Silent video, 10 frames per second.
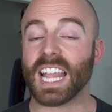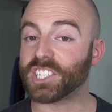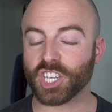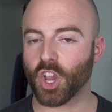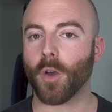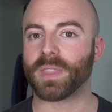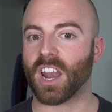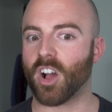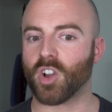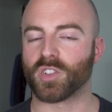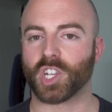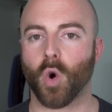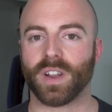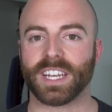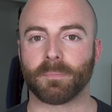Let's just hope that all goes
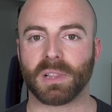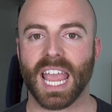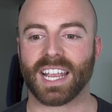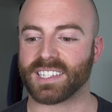according to plan,